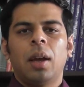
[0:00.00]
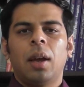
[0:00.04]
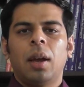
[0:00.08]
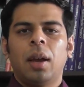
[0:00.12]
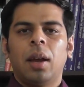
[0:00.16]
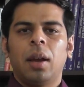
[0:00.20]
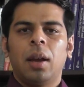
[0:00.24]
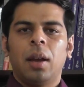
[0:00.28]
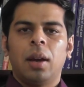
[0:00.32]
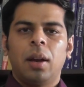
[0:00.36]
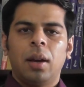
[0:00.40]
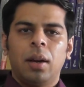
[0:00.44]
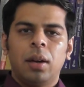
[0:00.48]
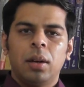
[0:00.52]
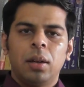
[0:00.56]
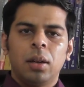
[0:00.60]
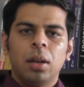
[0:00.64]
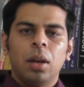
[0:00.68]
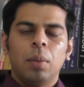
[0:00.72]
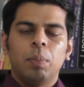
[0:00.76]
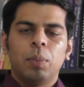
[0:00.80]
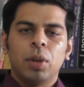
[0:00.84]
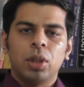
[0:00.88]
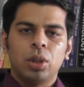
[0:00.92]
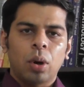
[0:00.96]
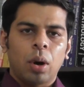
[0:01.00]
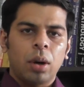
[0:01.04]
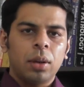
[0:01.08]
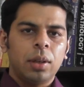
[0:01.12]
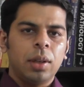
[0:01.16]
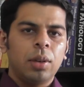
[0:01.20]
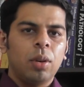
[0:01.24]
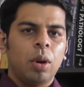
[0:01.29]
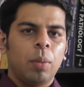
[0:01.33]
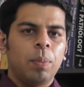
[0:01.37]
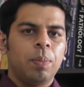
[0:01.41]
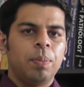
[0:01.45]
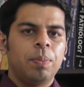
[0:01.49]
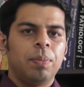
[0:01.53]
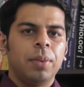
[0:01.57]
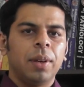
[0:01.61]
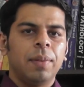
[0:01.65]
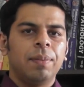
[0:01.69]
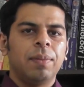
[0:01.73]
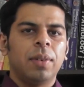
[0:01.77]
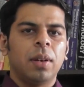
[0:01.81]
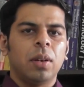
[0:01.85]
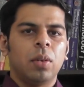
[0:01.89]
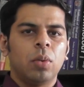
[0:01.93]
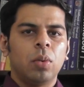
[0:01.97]
And majority of
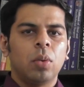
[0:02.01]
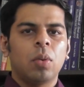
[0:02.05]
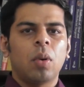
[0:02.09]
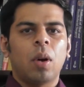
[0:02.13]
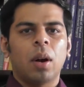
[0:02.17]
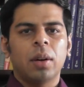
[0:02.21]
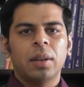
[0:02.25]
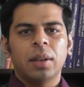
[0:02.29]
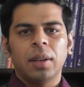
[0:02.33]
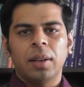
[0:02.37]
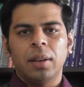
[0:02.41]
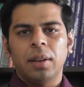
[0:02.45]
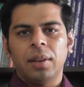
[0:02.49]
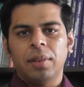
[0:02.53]
people who got